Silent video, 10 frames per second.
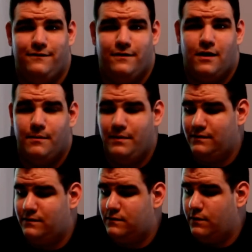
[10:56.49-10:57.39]

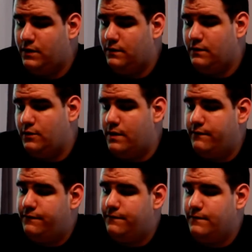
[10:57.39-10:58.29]
comments or anything you
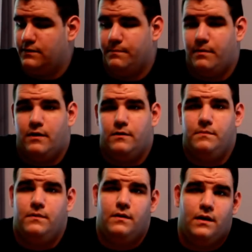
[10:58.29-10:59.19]
have at the
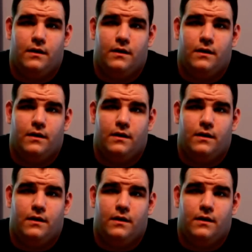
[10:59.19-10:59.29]
bottom,